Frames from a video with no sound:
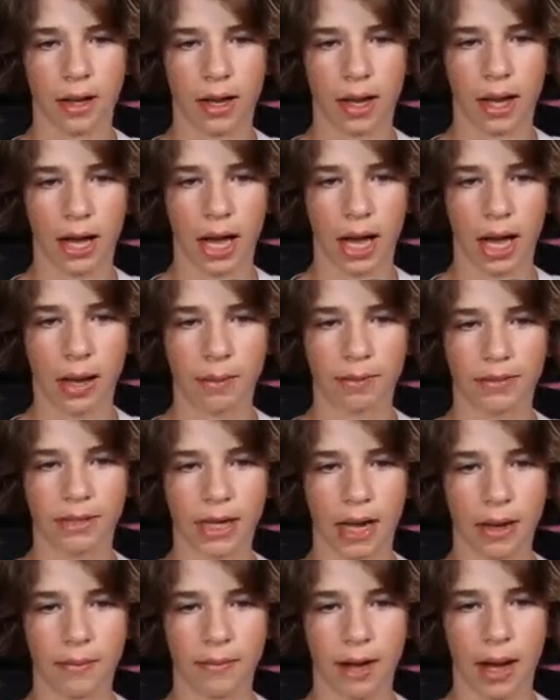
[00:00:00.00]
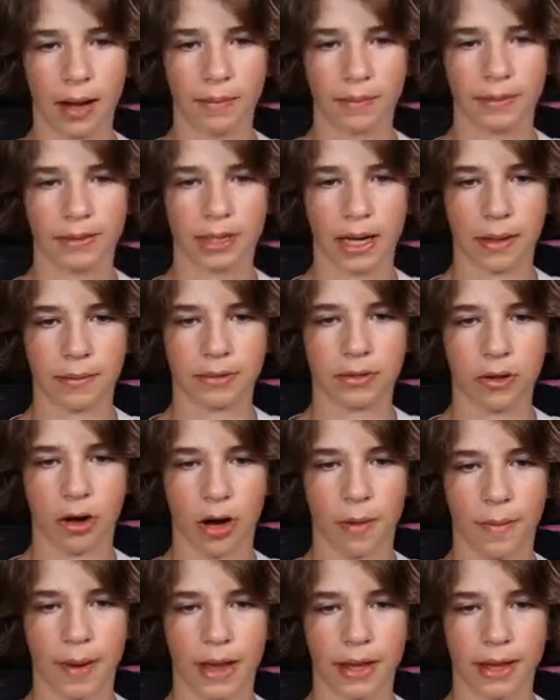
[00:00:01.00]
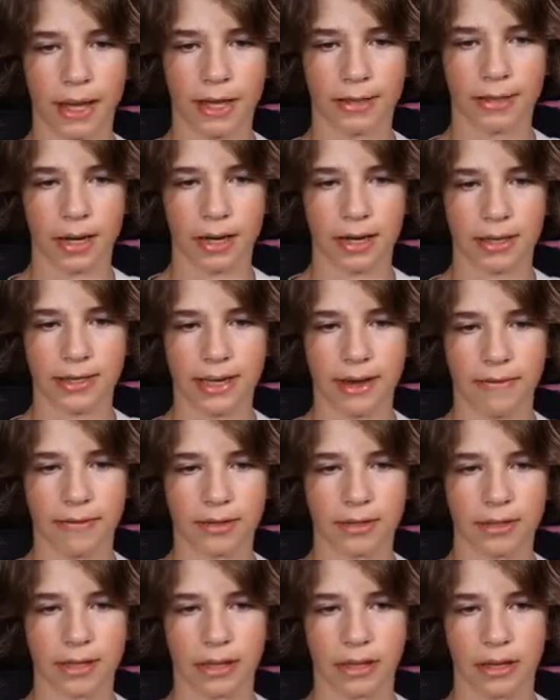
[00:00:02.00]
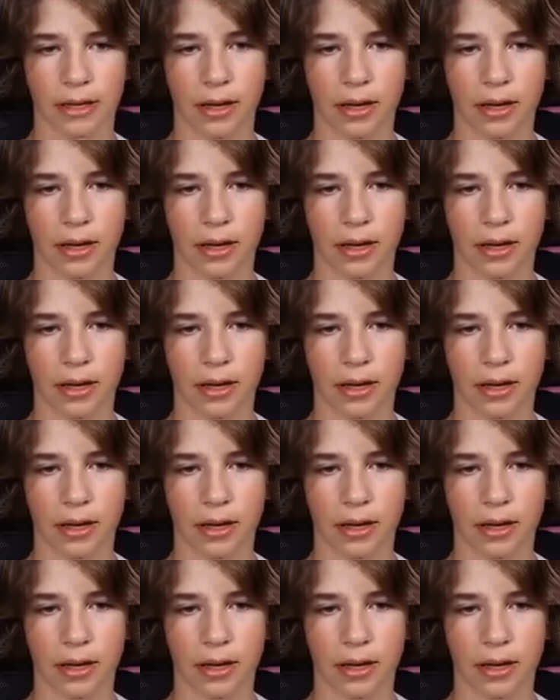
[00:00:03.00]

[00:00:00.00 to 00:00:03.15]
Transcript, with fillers: I'm, I'm, I'm, I'm sorry, man. That's not a seven skin.